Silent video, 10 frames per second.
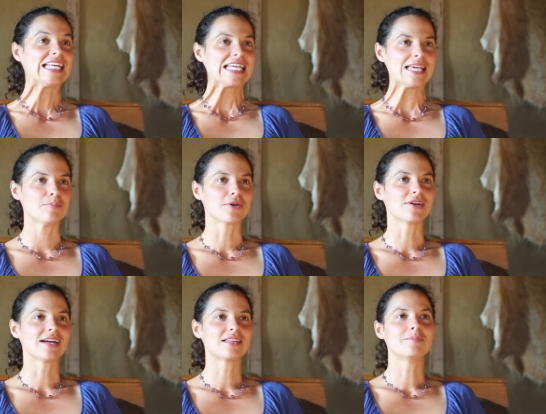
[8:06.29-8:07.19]

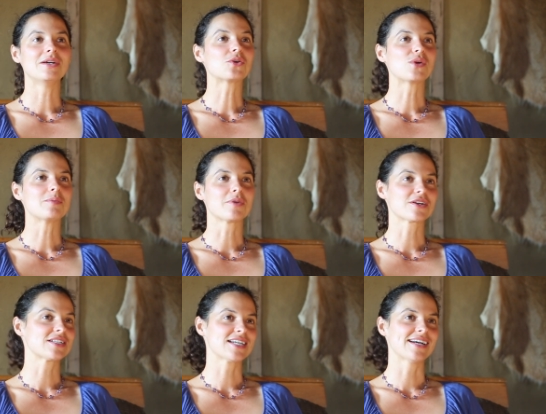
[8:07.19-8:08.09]
innkeeper at the Milkweed
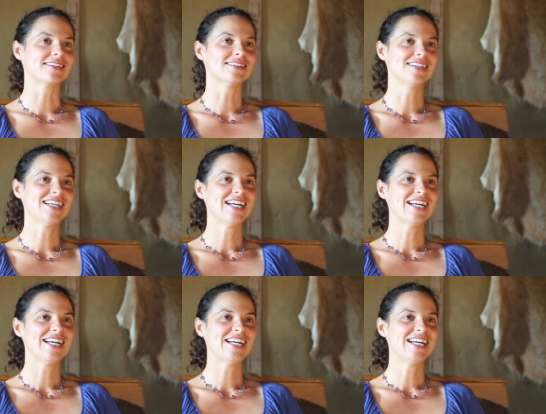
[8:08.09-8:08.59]
Mercantile.